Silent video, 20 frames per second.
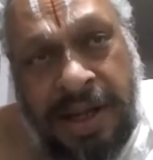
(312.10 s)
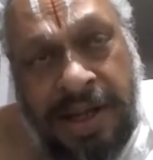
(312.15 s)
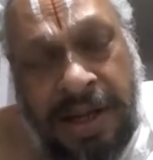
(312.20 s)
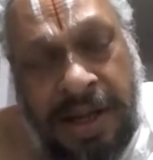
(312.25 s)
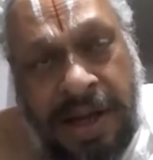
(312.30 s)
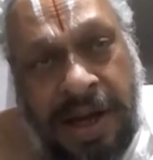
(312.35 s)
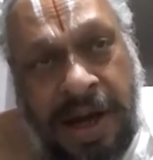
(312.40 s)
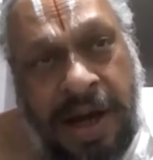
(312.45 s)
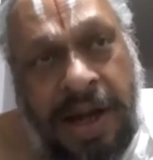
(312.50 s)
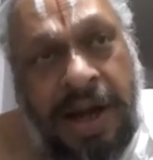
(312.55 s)

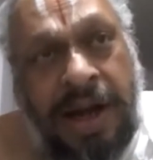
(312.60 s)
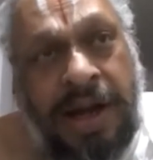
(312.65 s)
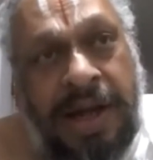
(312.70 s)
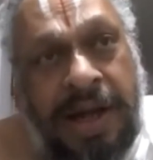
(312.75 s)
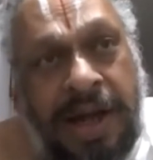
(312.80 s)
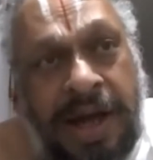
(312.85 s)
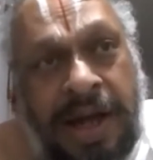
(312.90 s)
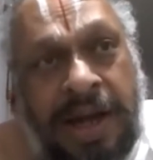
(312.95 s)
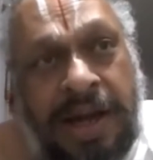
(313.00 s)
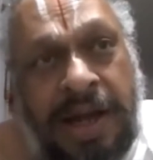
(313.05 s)
heard
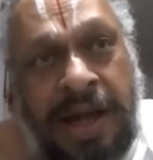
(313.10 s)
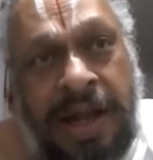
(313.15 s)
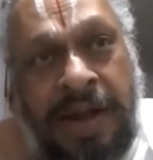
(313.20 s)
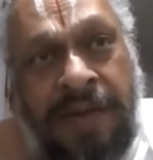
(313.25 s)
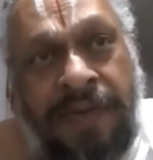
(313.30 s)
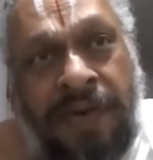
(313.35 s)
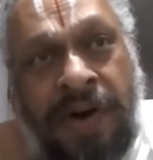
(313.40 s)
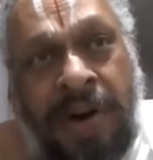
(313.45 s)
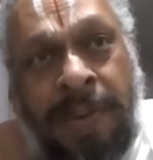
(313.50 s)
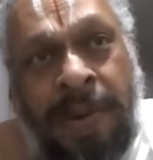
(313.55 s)
here in the
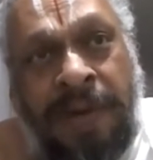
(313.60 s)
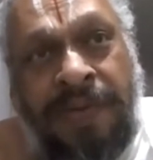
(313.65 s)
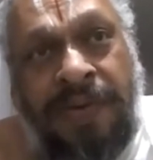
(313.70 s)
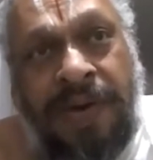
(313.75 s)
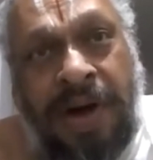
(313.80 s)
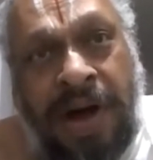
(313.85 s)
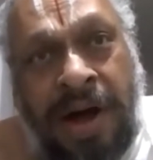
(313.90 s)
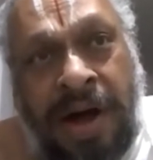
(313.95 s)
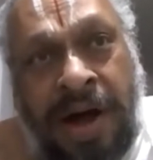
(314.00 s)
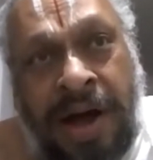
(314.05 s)
form of
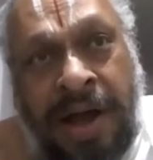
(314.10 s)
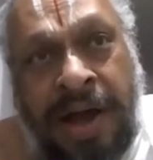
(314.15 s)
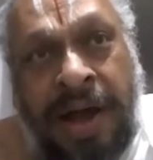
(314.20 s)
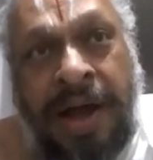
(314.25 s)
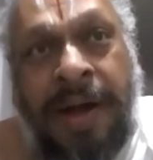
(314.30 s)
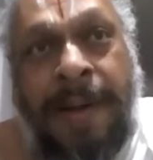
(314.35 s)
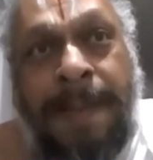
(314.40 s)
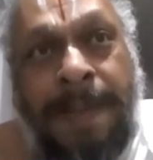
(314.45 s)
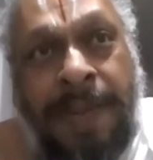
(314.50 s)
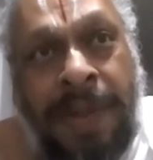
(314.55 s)
Aya,
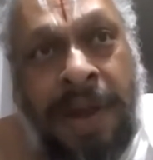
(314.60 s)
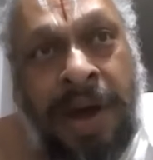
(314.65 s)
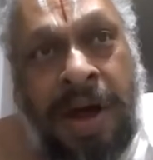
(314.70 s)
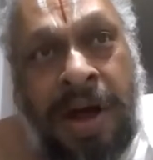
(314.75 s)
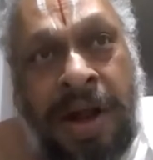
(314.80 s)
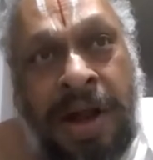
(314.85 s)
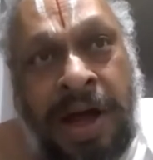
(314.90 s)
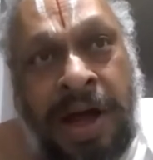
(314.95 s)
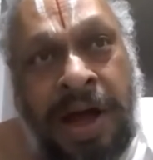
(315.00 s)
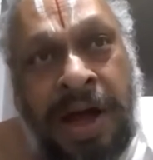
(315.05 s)

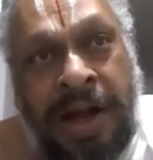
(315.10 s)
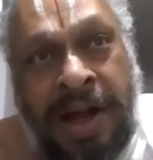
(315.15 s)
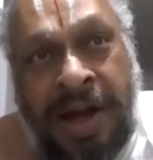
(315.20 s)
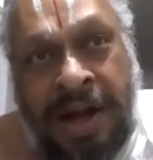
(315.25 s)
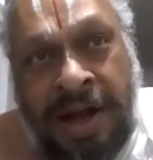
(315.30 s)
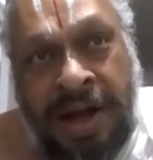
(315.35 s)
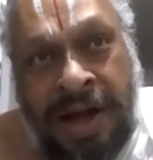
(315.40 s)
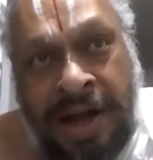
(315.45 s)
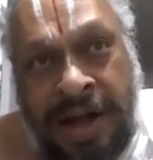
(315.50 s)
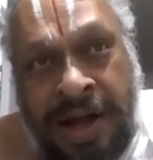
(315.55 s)

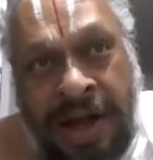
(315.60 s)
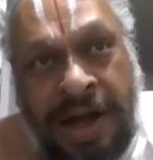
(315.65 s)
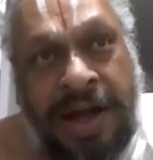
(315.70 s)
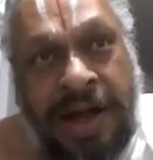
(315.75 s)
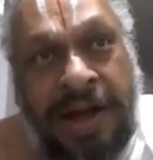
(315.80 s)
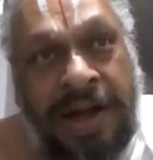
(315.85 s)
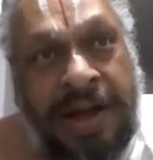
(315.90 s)
Narayanaya.